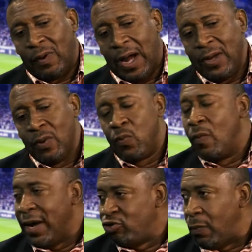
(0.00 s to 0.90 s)
I don't blow
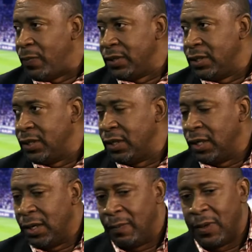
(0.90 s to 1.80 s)
my trumpet,
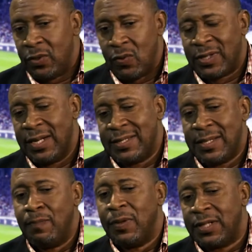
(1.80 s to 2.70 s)
but those are the
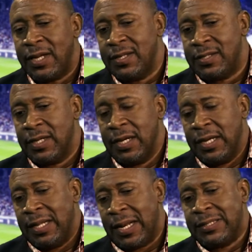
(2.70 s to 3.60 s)
simple things
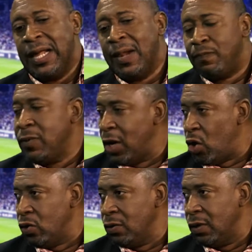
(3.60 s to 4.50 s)
that has helped me
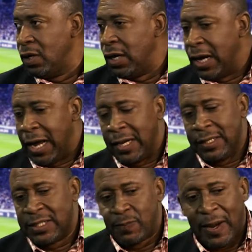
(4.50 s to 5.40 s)
along. And
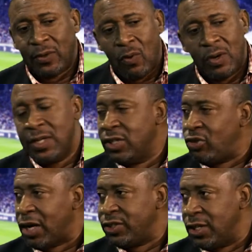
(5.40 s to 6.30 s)
despite all the
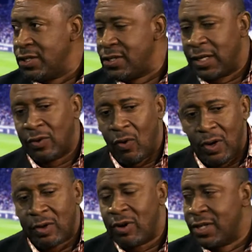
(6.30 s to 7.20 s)
distractions and all
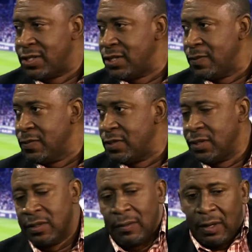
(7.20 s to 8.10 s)
the criticisms,
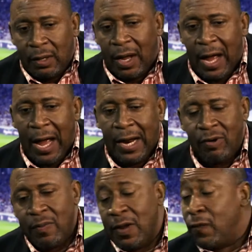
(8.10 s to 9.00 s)
I
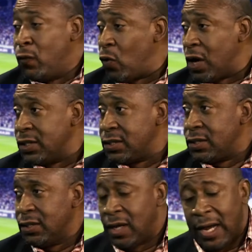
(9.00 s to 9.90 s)
remain focused.
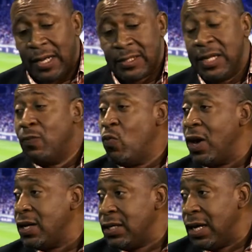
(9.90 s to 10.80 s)
I can sleep well
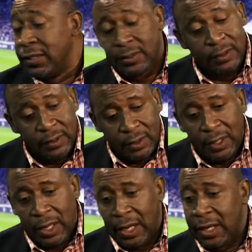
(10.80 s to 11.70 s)
at night,
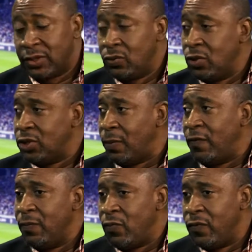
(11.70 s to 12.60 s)
and let's do the job of
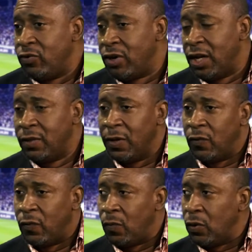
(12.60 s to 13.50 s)
improving Trinidad and Tobago
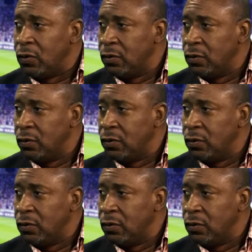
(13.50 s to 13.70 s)
football.